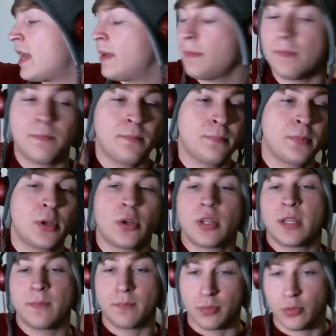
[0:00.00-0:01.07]
am
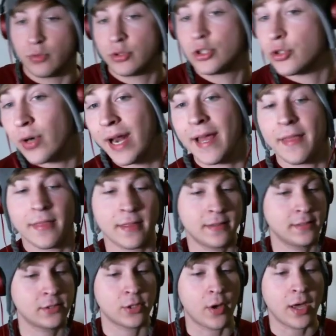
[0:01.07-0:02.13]
purely brute strength,
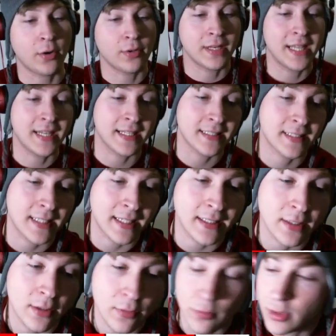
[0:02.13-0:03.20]
so I don't need instinct,
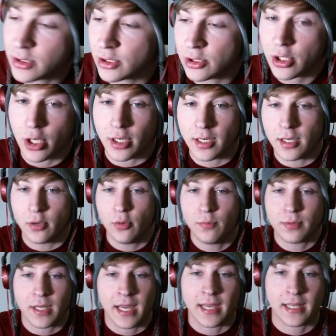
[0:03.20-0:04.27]
which is good.
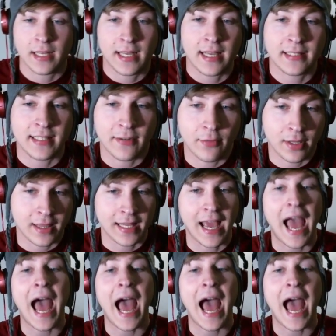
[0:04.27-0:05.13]
Oops, I kicked everything.